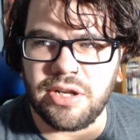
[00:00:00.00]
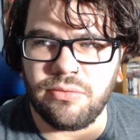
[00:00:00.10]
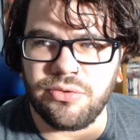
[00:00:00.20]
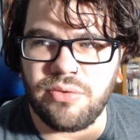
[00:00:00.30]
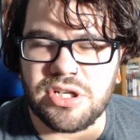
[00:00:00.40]
I
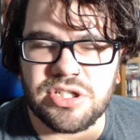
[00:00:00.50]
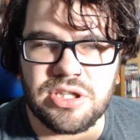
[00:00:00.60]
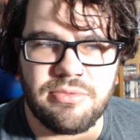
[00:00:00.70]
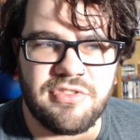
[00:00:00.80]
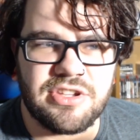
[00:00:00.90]
was
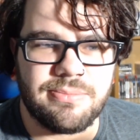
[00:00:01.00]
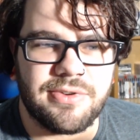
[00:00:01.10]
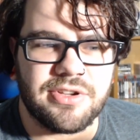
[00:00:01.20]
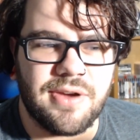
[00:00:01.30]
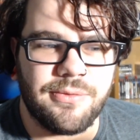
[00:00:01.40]
watching the Bethesda
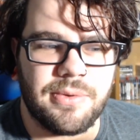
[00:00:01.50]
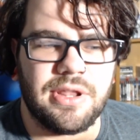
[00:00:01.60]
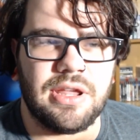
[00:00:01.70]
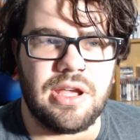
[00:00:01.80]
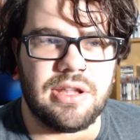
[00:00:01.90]
press conference,
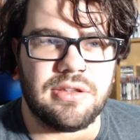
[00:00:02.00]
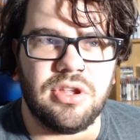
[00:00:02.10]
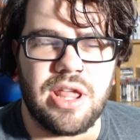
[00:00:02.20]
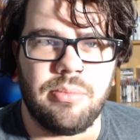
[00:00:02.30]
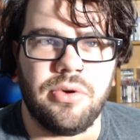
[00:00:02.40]
but I got
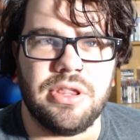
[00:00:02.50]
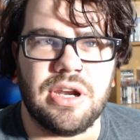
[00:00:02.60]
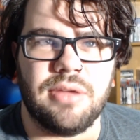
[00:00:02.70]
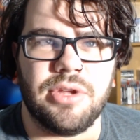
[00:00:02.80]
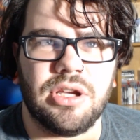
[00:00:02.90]
to that point,
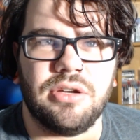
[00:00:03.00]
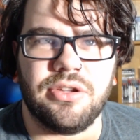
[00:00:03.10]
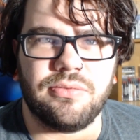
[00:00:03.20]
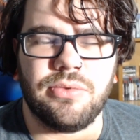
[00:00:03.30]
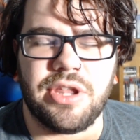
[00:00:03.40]
then I'm like,
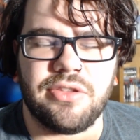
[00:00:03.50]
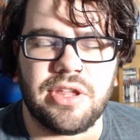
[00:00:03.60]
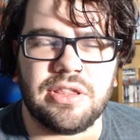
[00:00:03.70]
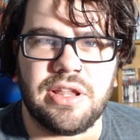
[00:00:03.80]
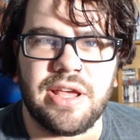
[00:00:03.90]
oh, that's
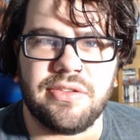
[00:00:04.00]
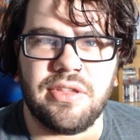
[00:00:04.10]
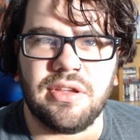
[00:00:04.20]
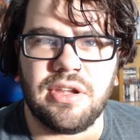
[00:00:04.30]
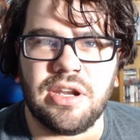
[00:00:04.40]
like the last
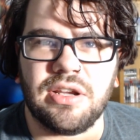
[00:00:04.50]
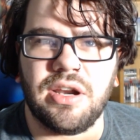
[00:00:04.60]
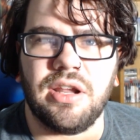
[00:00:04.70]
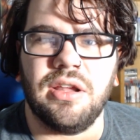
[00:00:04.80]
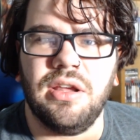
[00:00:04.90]
thing, and I
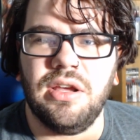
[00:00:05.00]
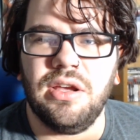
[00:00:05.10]
kind of...